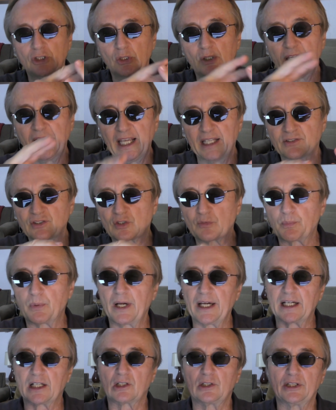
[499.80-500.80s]
Two cans of
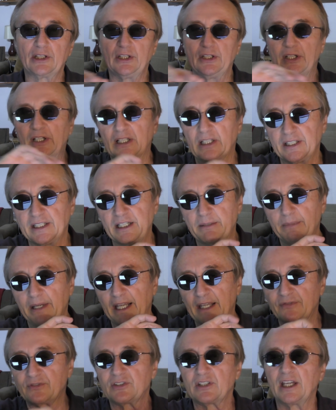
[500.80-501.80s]
spray cleaner, you clean the M A
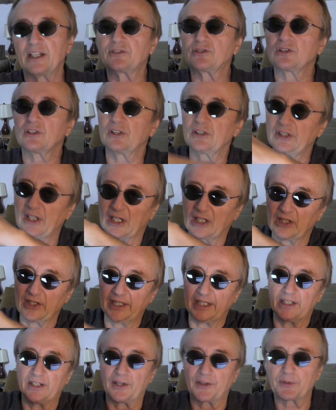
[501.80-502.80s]
F sensor, you
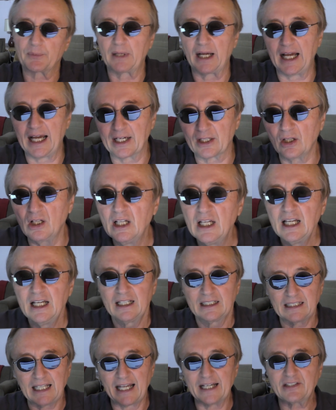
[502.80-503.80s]
clean the throttle.
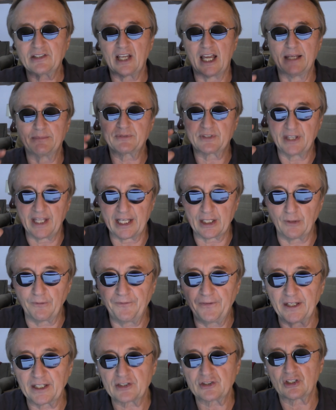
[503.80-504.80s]
A lot of times that'll
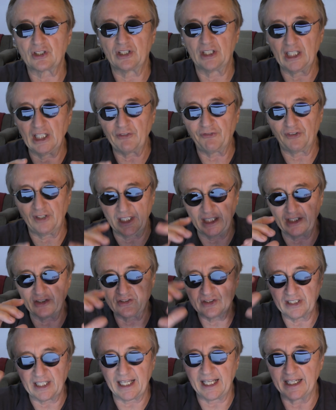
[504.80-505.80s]
fix it if it
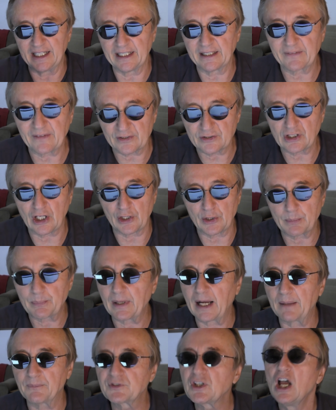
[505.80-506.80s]
isn't any of those other
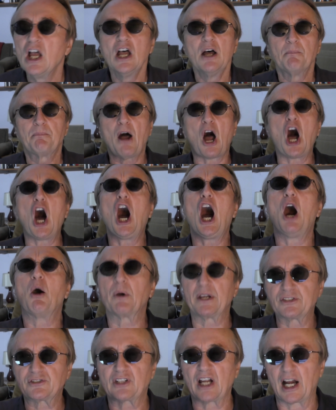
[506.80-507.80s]
problems. But
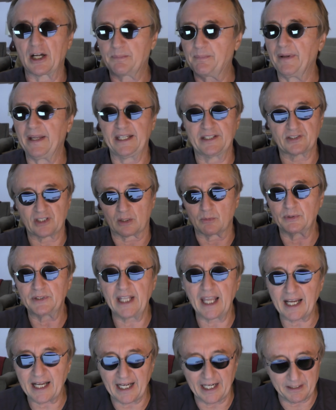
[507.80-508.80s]
always start basic. With
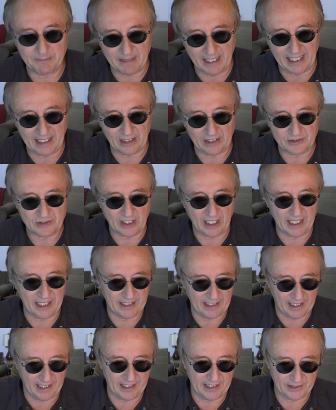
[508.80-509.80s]
that kind of mileage
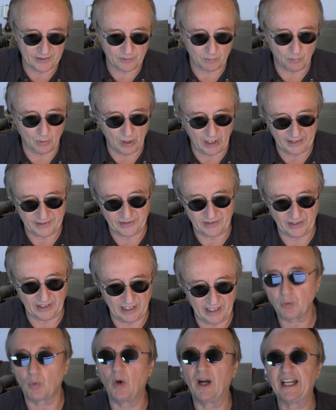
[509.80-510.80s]
on, and it's what,
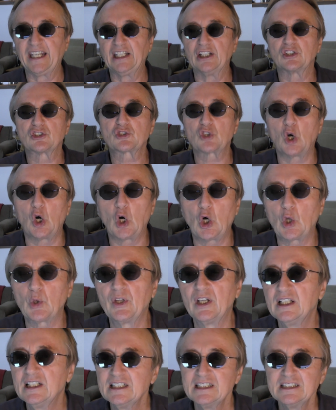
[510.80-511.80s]
uh, twenty years old,